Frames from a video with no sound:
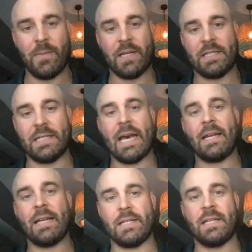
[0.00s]
Because
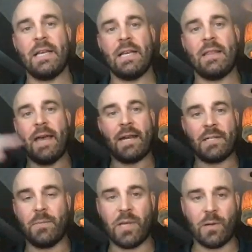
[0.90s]
that is
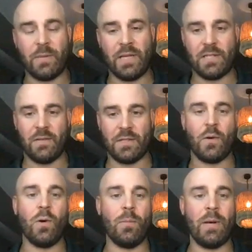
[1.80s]
a bigger piece of this
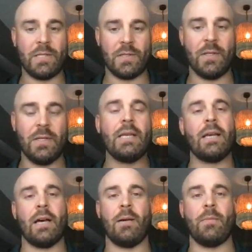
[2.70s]
whole puzzle
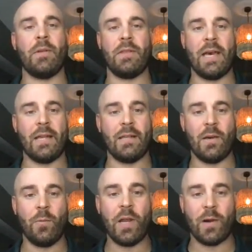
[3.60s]

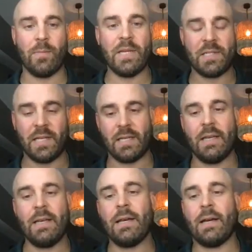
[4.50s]
that we are missing,
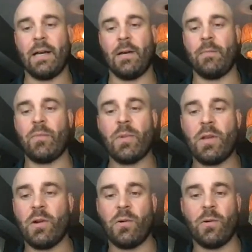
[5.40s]

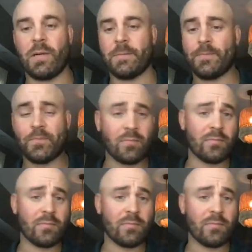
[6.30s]
or